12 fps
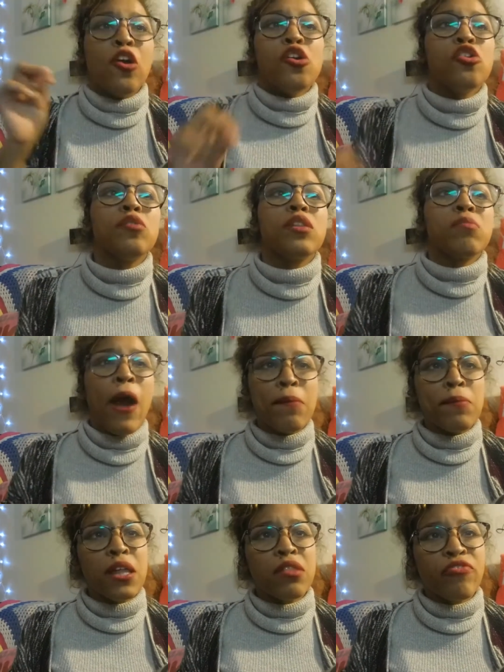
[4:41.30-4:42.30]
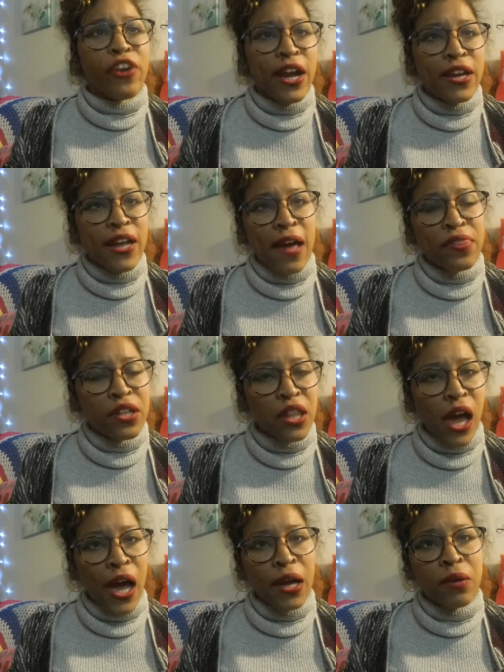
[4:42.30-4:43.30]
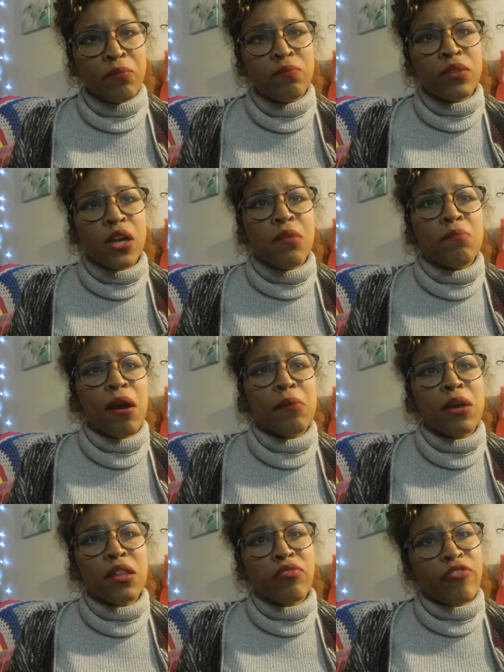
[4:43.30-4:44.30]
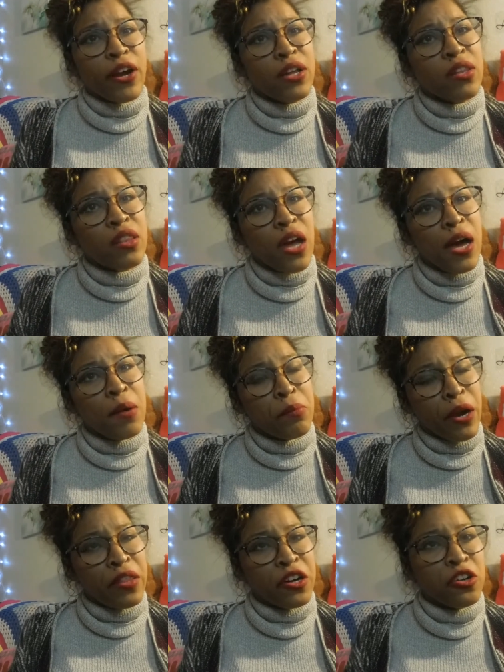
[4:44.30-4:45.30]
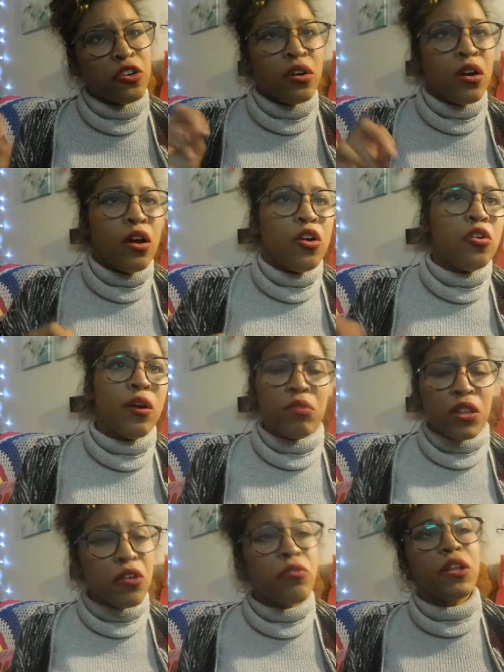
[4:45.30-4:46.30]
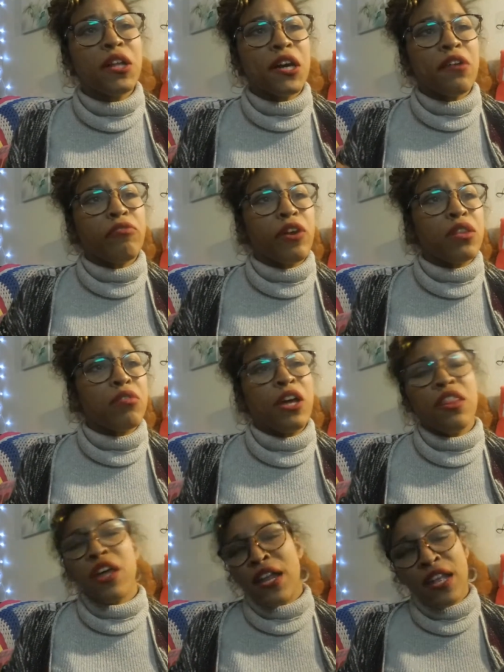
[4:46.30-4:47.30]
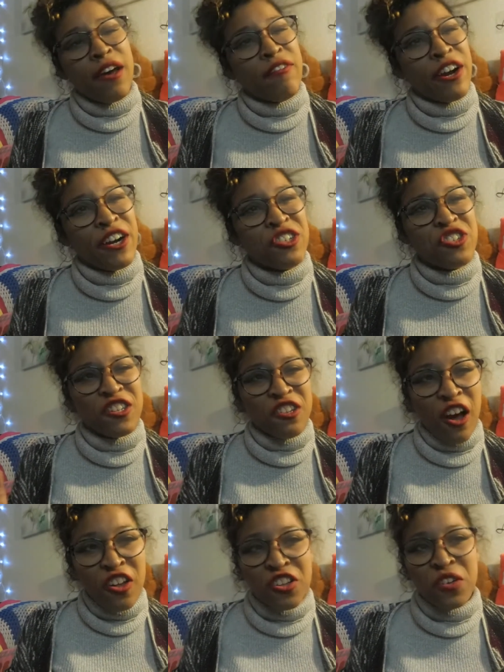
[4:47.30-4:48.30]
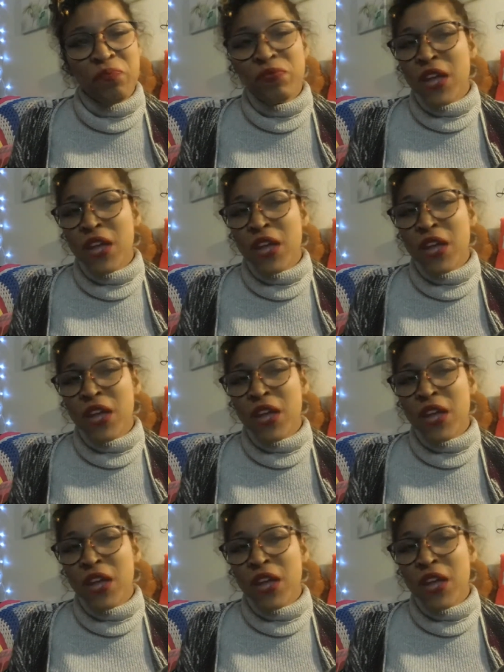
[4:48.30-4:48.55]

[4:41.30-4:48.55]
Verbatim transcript: who was my best friend at the time, my best friend's uh, brother who I'm still really good friends with. I love her. She's awesome.